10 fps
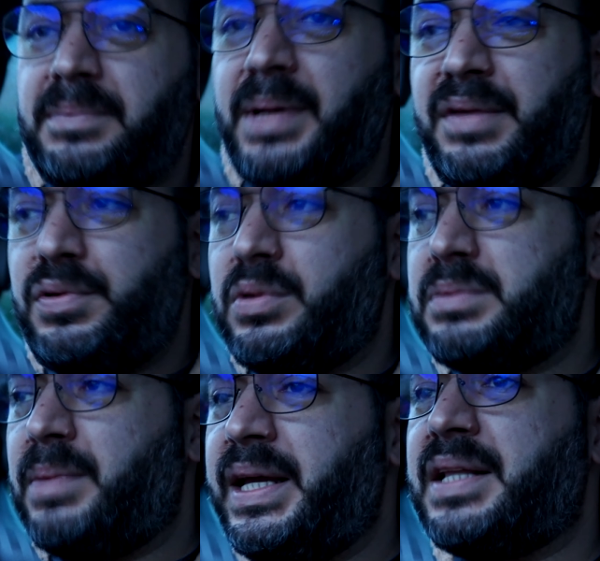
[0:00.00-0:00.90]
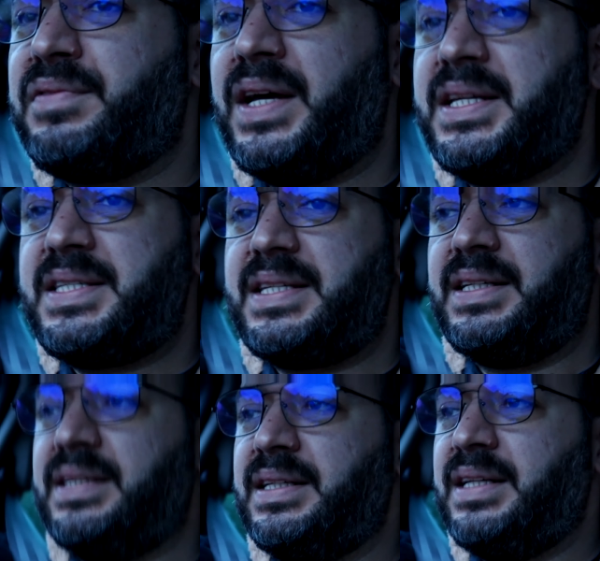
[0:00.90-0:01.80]
but if you want my advice
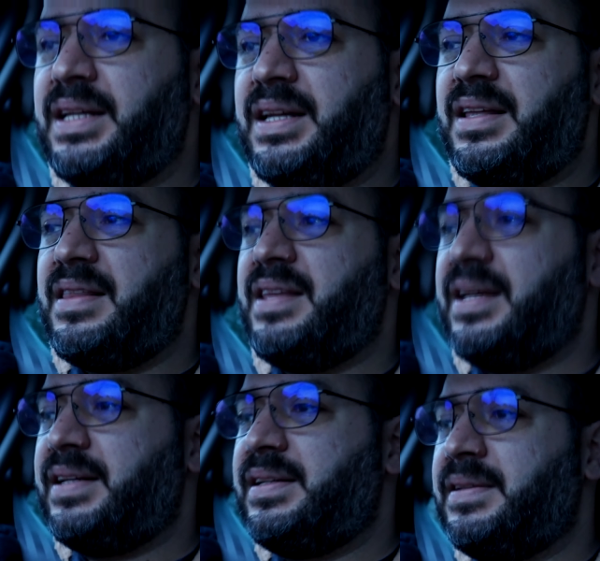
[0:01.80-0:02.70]
then